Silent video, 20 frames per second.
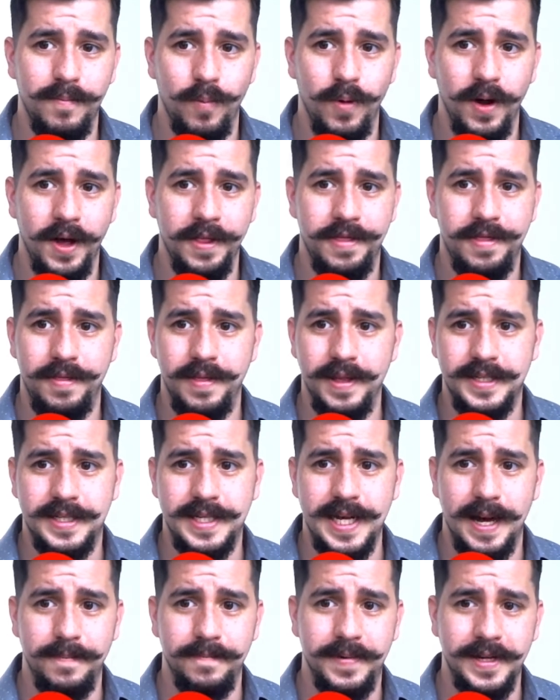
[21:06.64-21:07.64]
with this
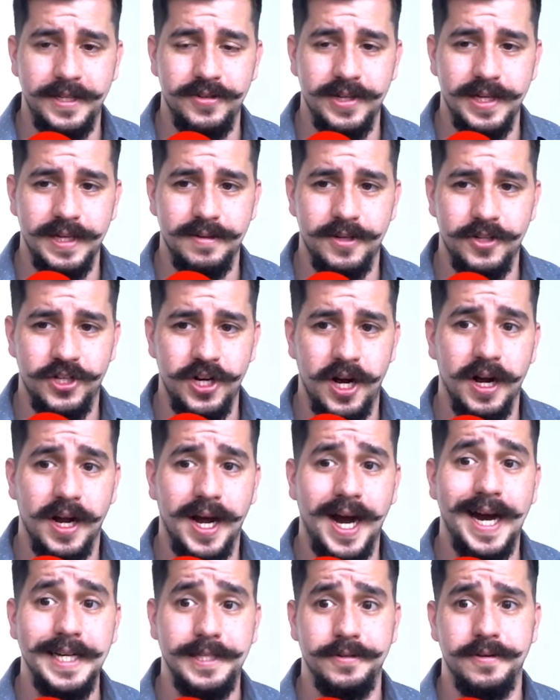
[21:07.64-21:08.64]
time featuring Deshaun
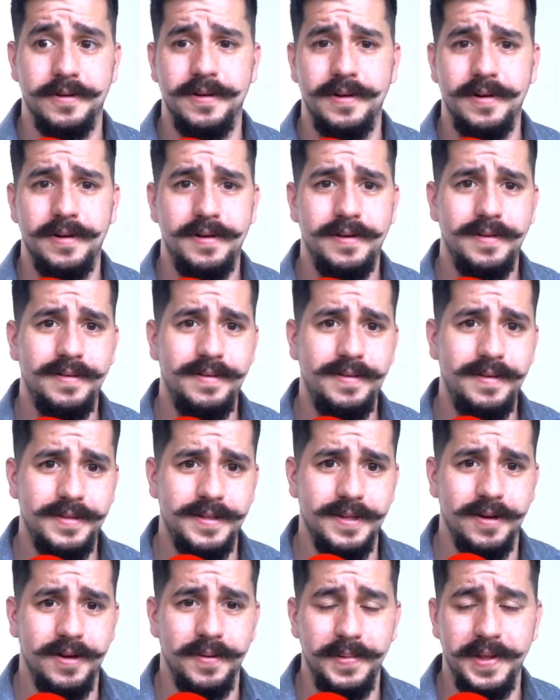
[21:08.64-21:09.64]
Kaiser.
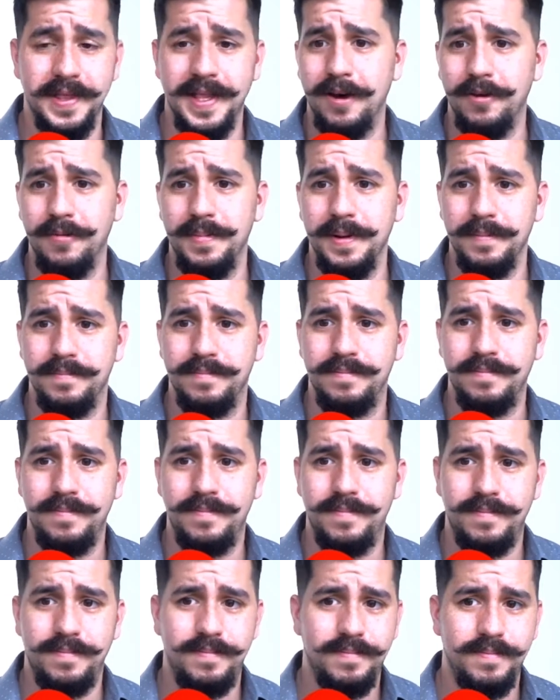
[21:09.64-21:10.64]
So, I mean, that would be
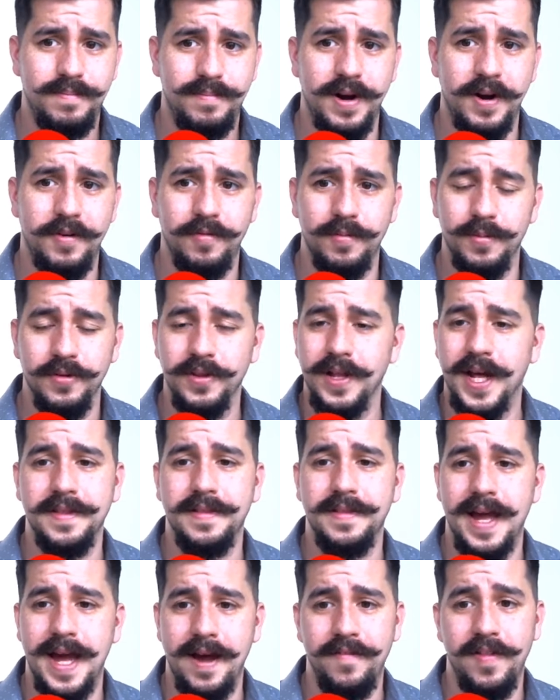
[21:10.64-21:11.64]
preferable not
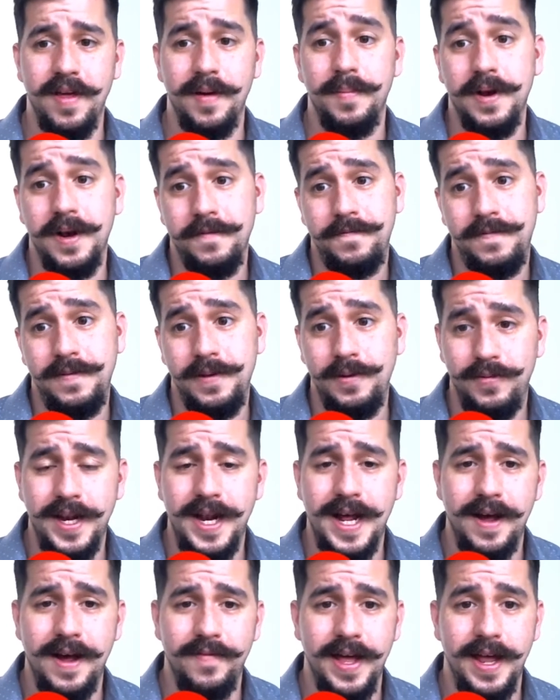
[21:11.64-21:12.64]
to have that. But if you did
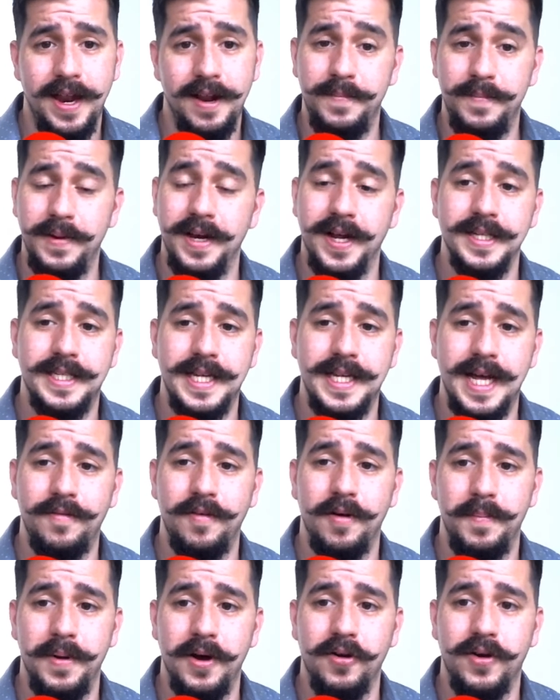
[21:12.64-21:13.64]
have that, it'd be nice to have
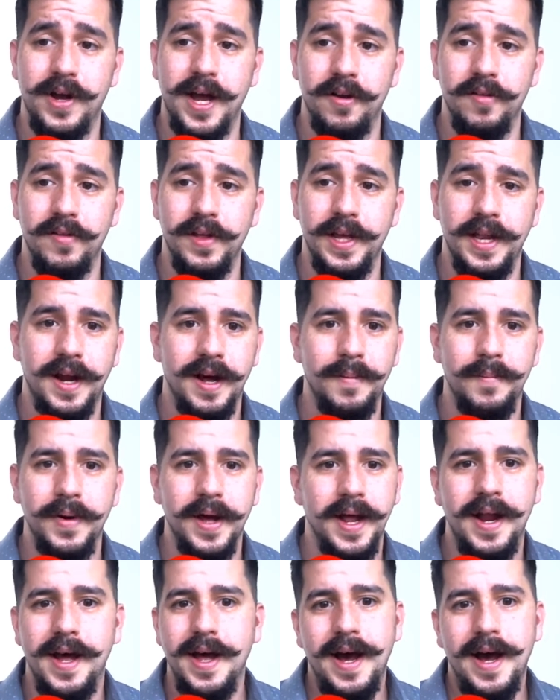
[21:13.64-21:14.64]
a Bell cow to lean on.
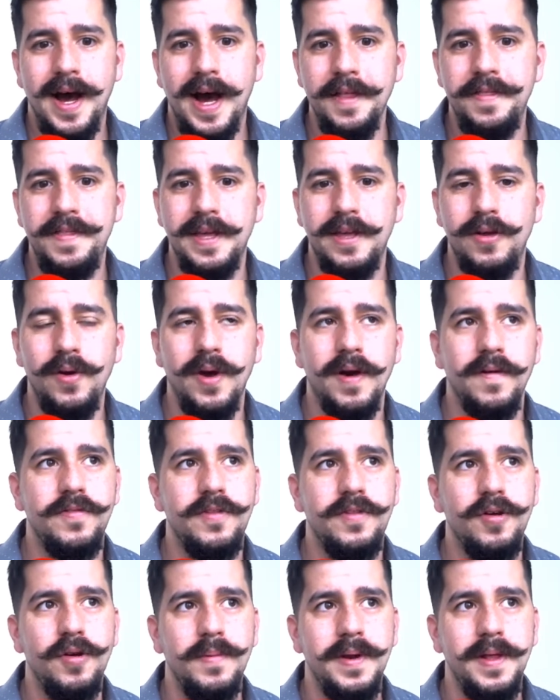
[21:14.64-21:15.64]
But I think you have
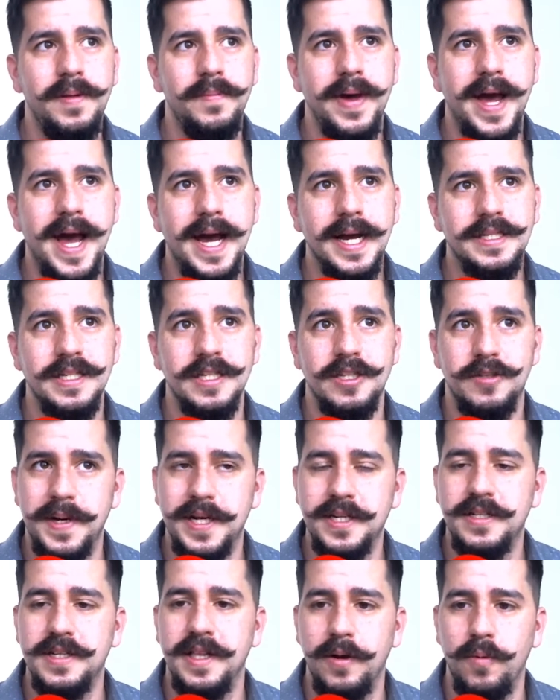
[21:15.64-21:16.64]
too many backs,
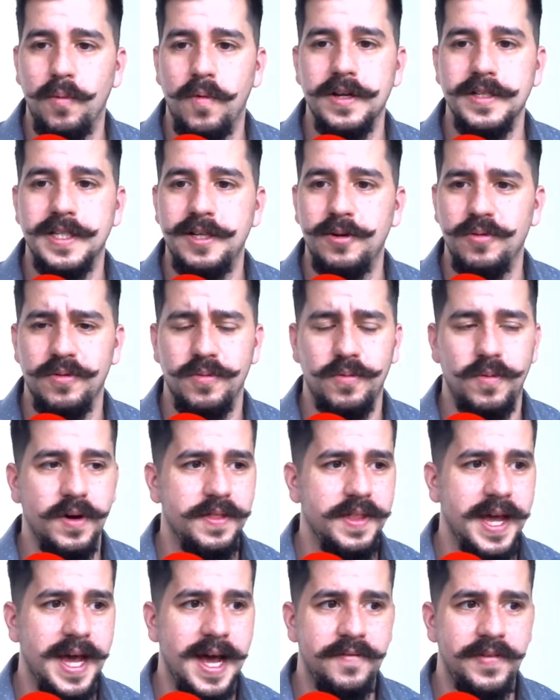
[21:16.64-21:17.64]
especially they want to see with
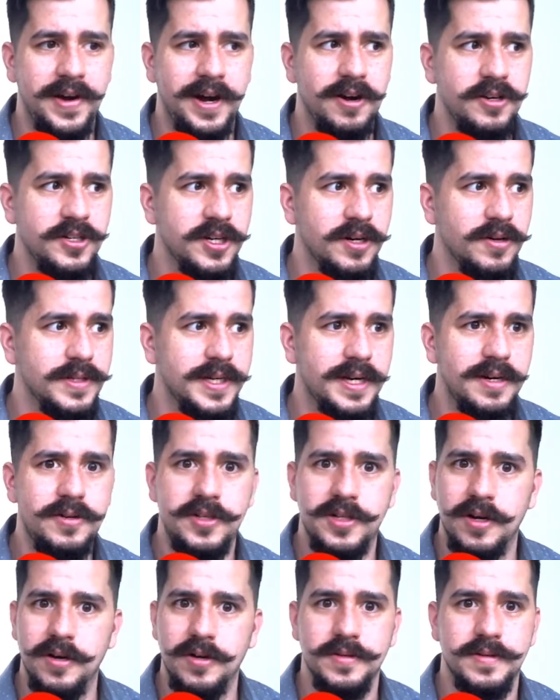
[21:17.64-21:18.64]
what they have in Aaron Jones. Aaron
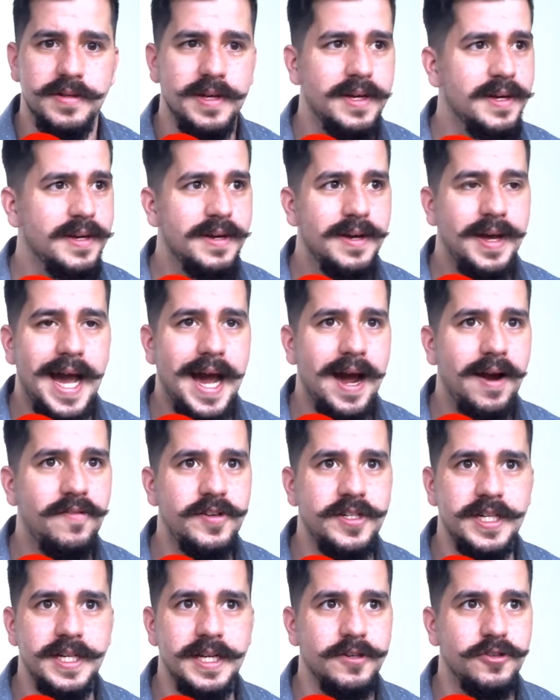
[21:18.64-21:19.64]
Jones
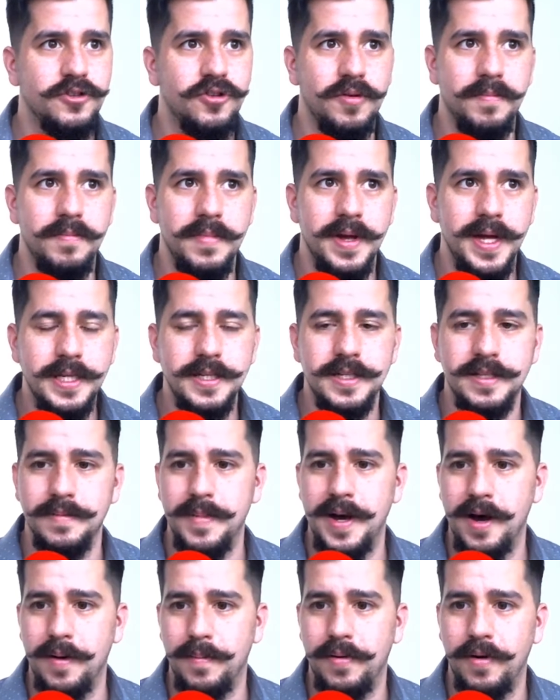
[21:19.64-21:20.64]
averaging a tremendous
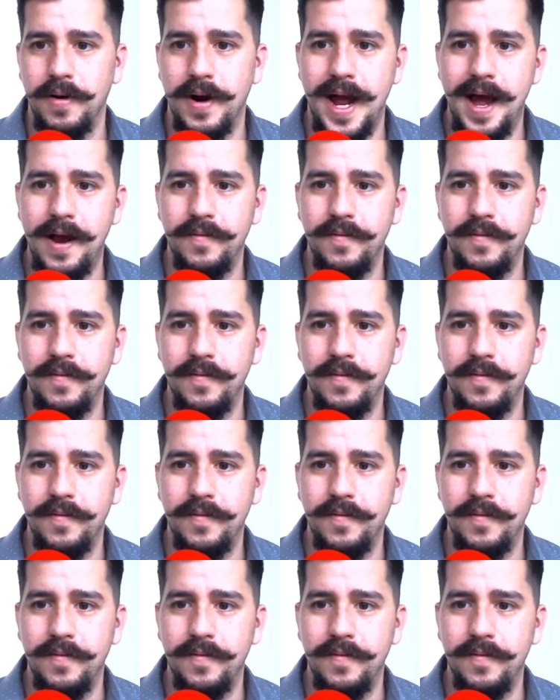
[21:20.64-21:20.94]
amount per